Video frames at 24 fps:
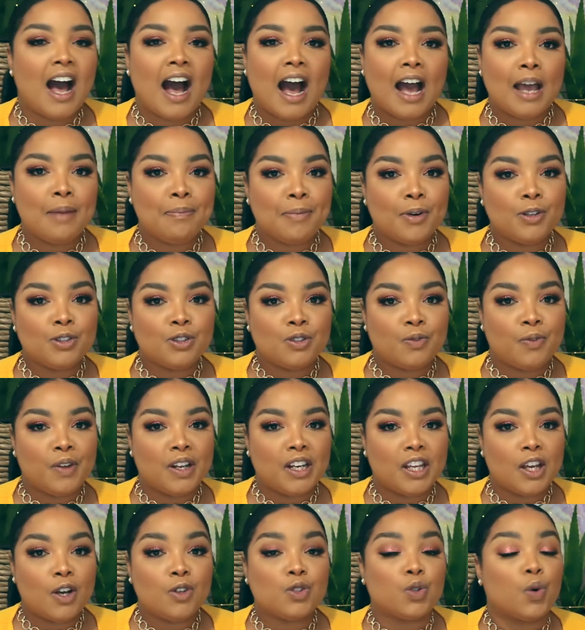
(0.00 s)
I post
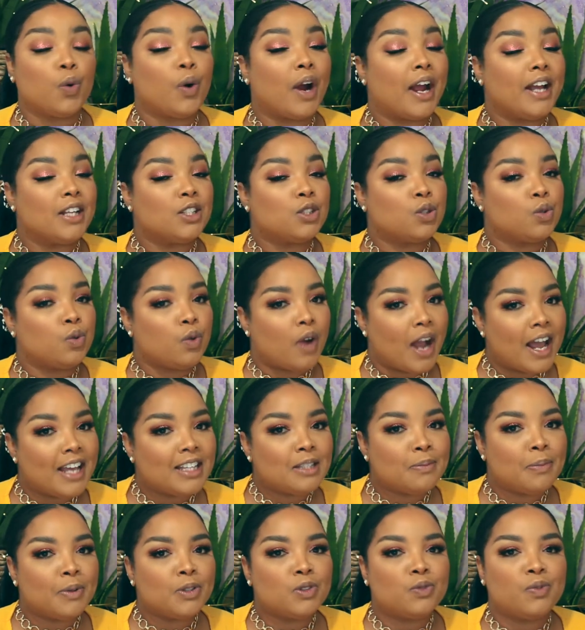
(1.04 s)
videos, or I try
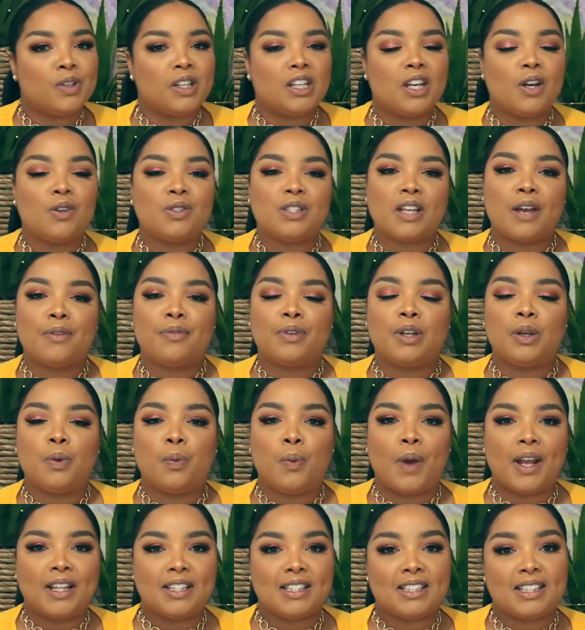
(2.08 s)
to post videos, every
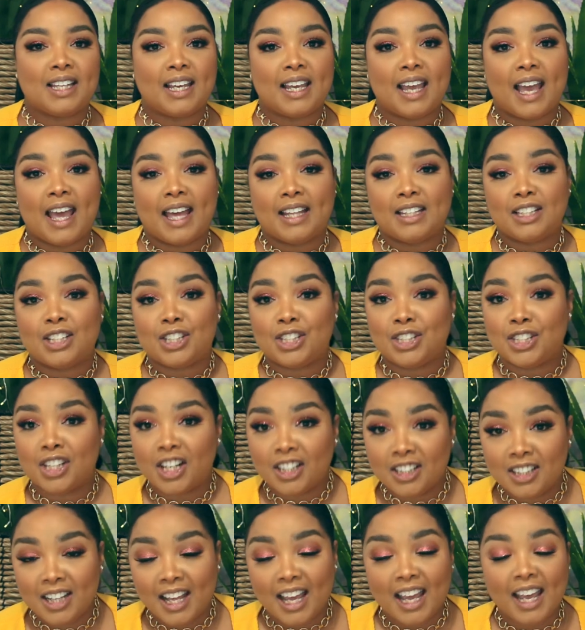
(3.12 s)
Wednesday and
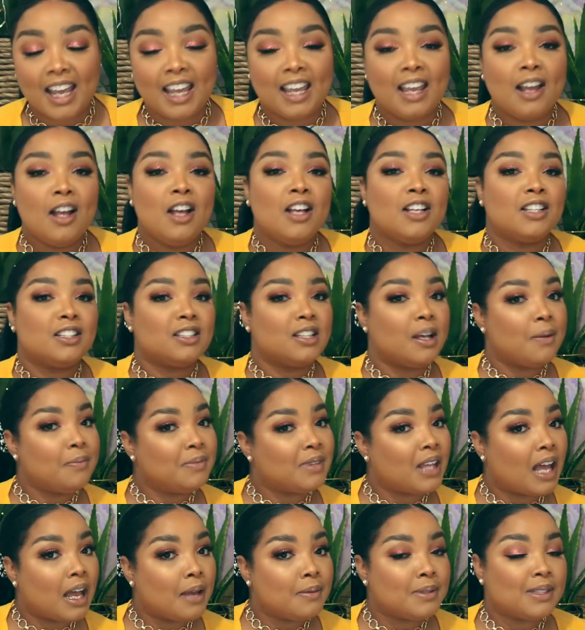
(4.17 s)
Sunday.
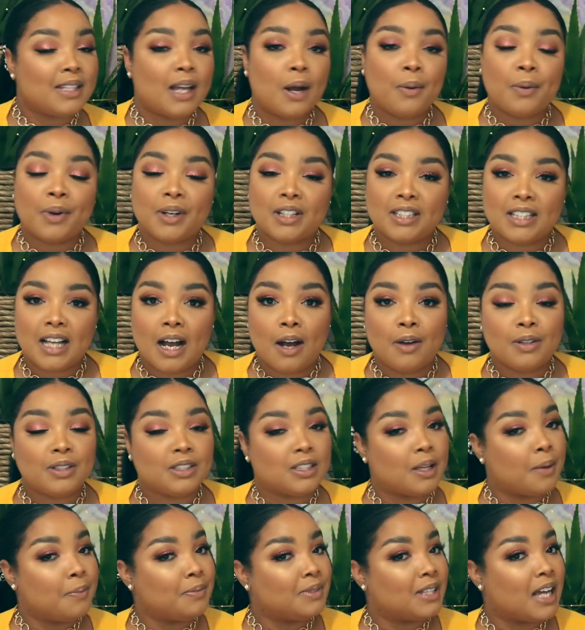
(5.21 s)
Sometimes that works out,
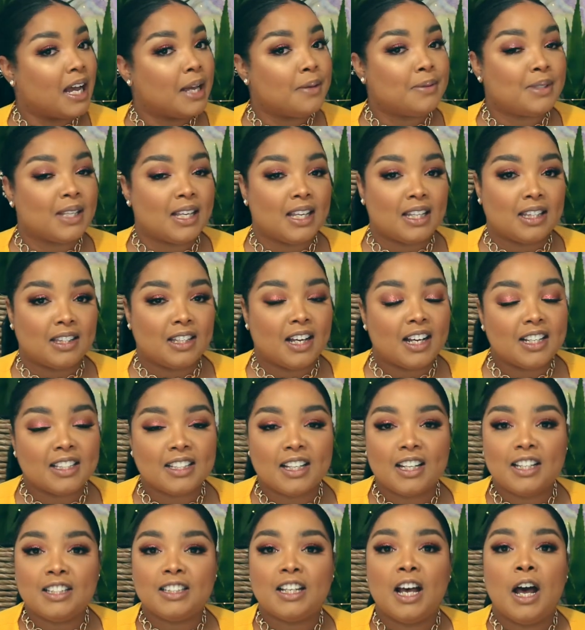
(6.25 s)
sometimes it
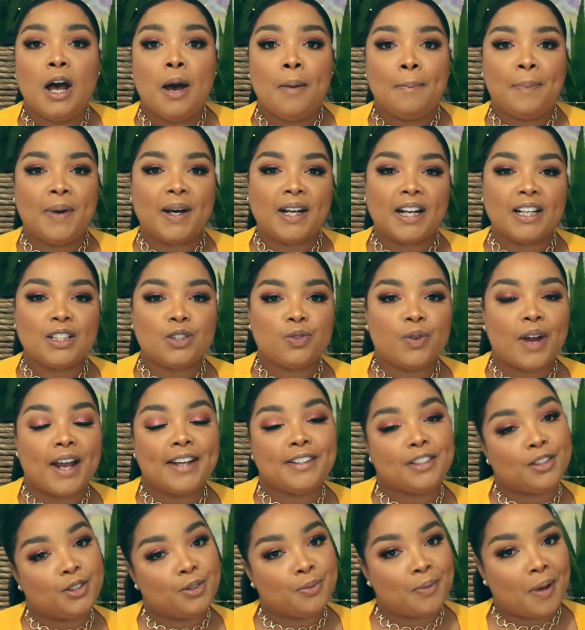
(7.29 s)
doesn't, but I
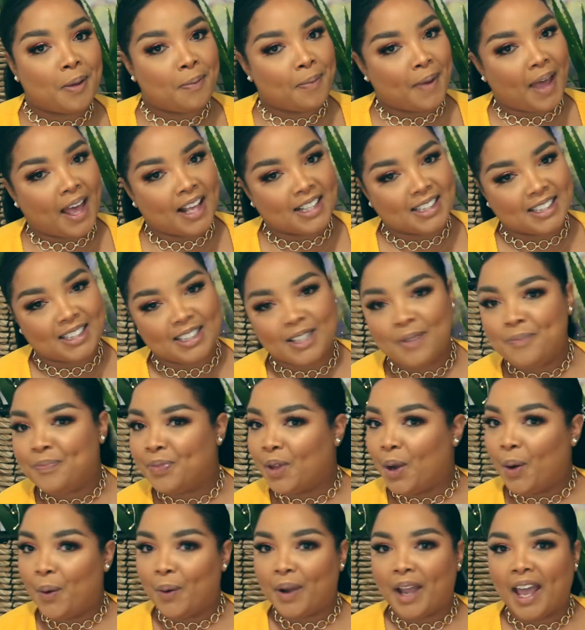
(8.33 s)
try to do my best,
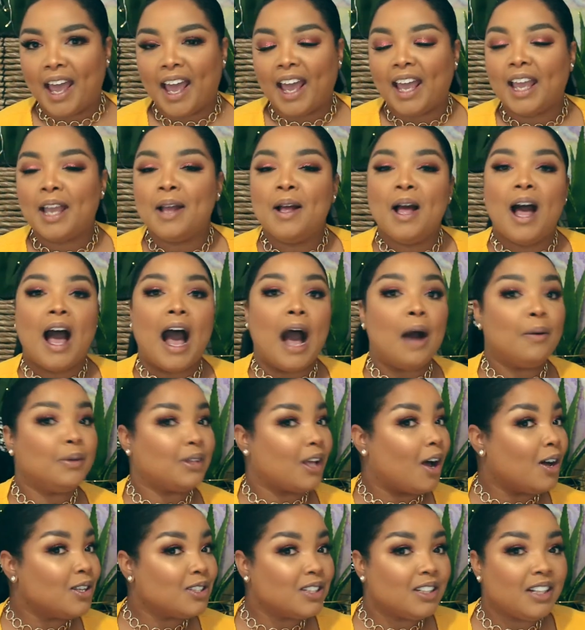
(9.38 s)
okay? I
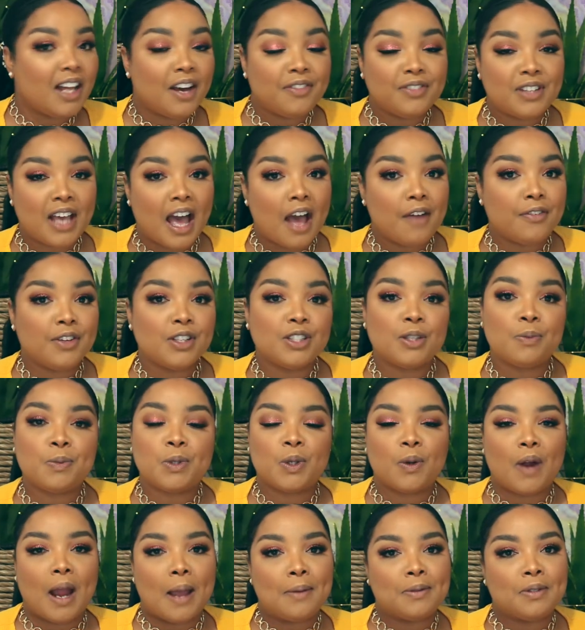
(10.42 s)
would also love to have you
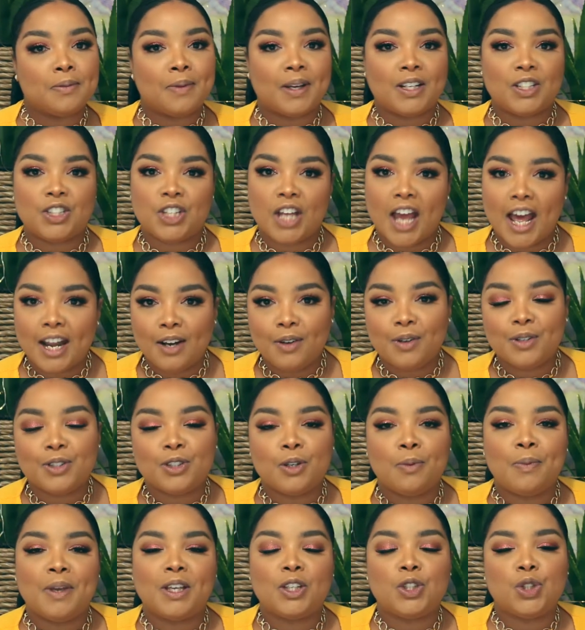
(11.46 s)
subscribe to my channel,
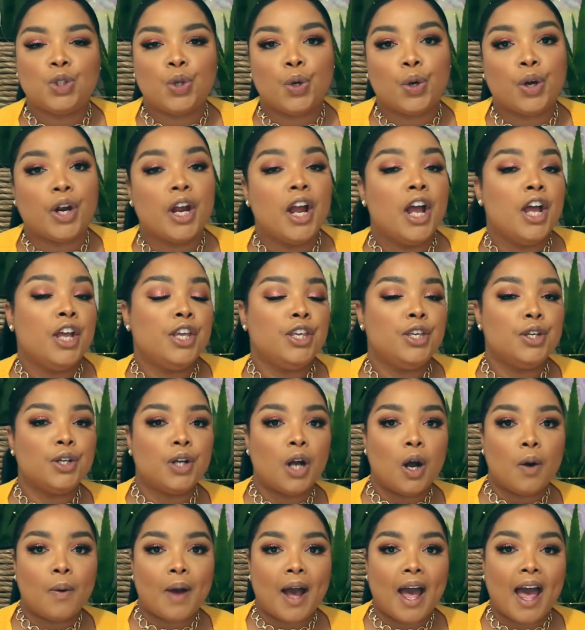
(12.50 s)
so make sure you
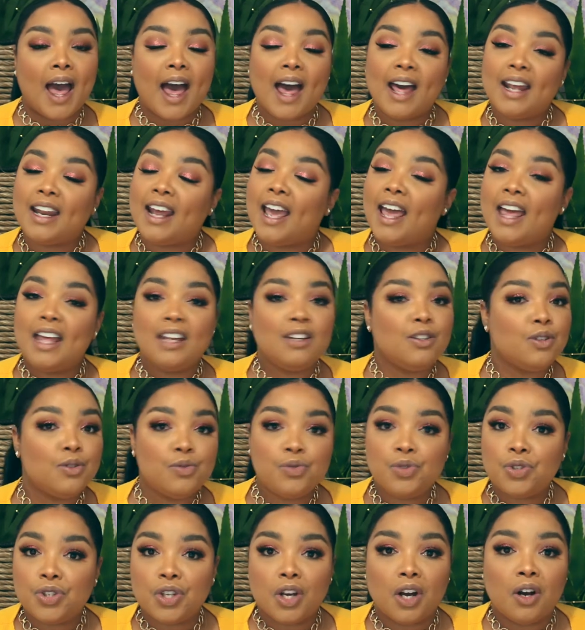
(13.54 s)
go ahead and
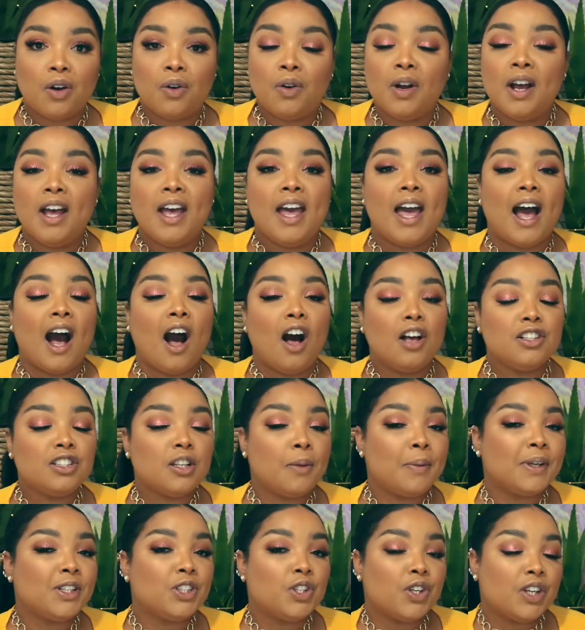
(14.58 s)
do so. Also,
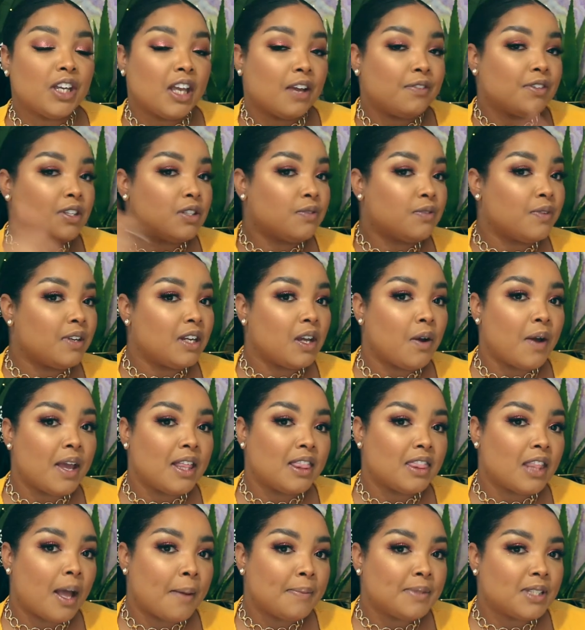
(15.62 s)
make sure you give this video a
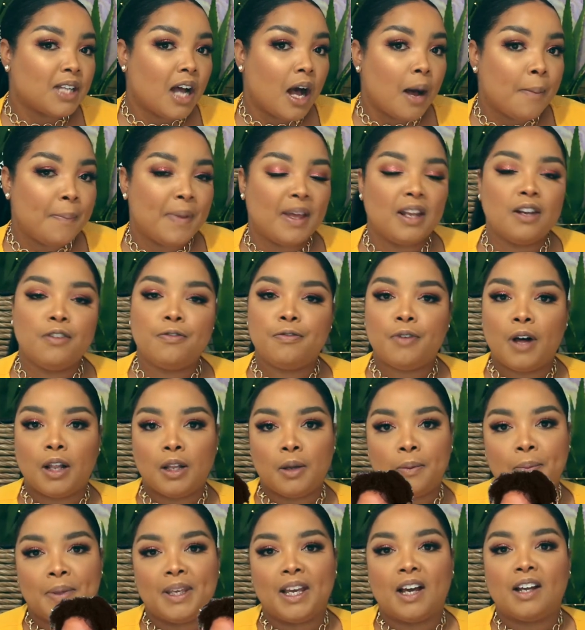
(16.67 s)
thumbs up and
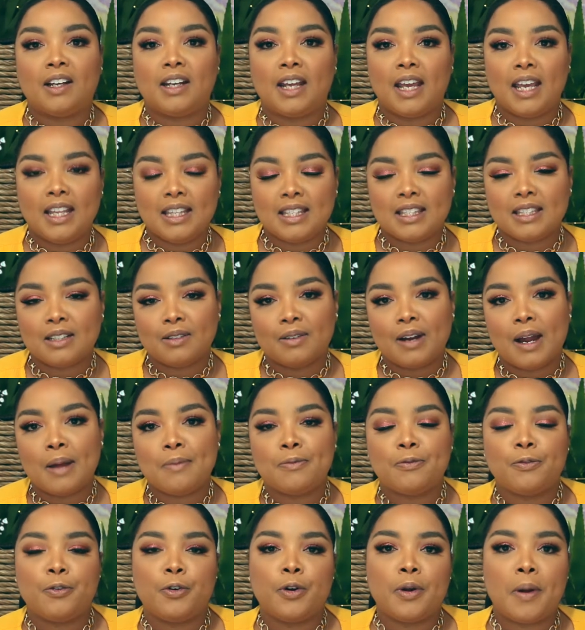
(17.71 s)
follow me on
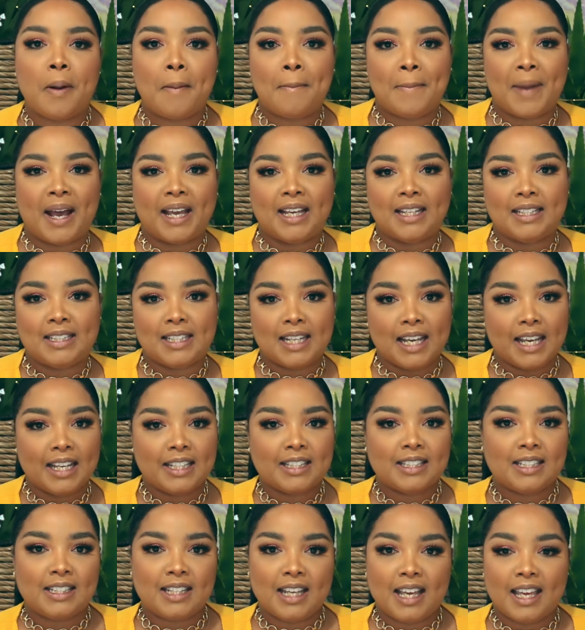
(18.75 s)
Instagram for my
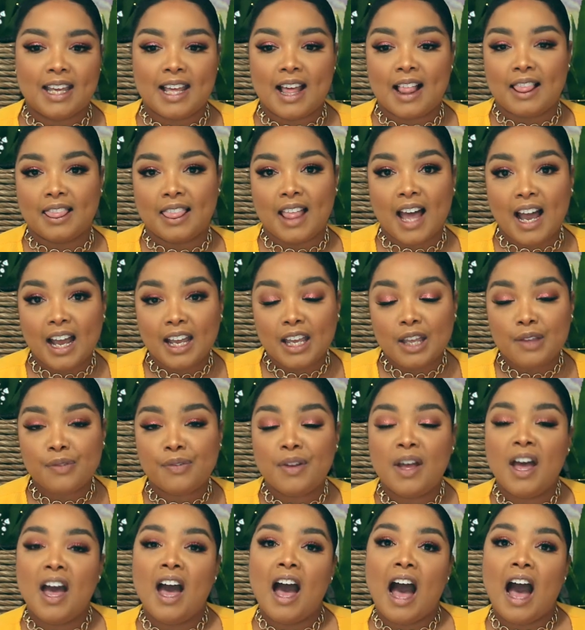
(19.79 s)
day-to-day life.